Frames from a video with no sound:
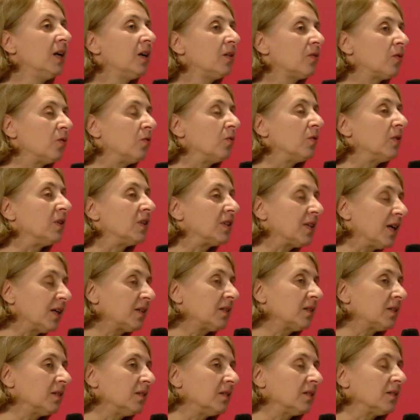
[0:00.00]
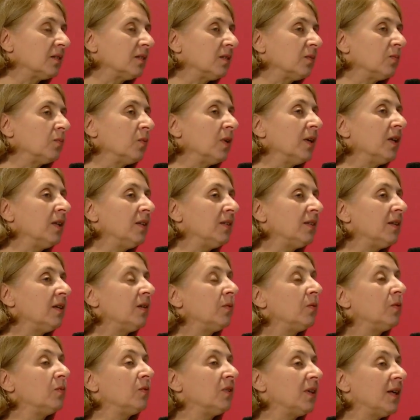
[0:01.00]
through the tax system,
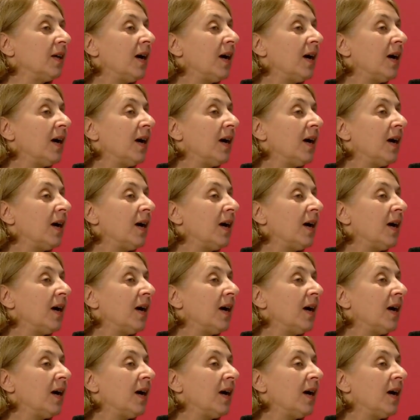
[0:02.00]
and